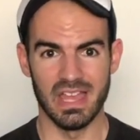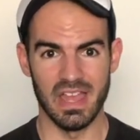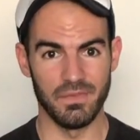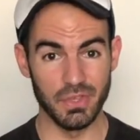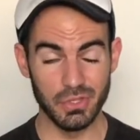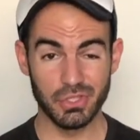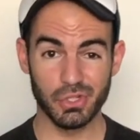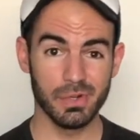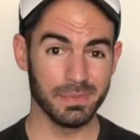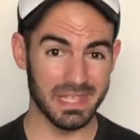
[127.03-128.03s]
If you
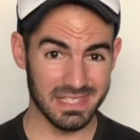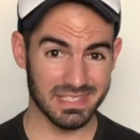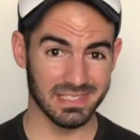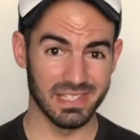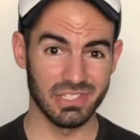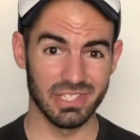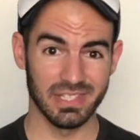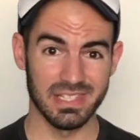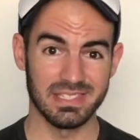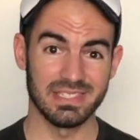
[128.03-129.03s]
screw up the installation on
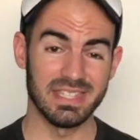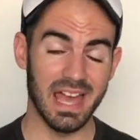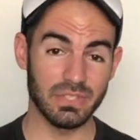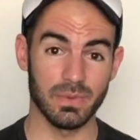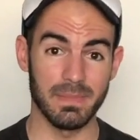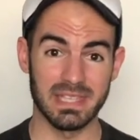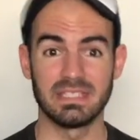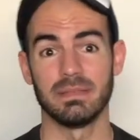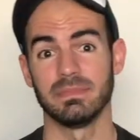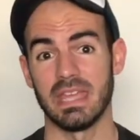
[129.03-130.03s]
these, that's what makes
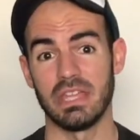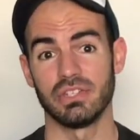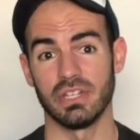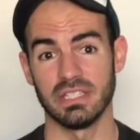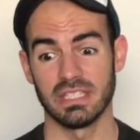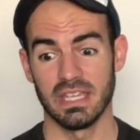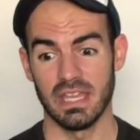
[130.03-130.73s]
them dangerous.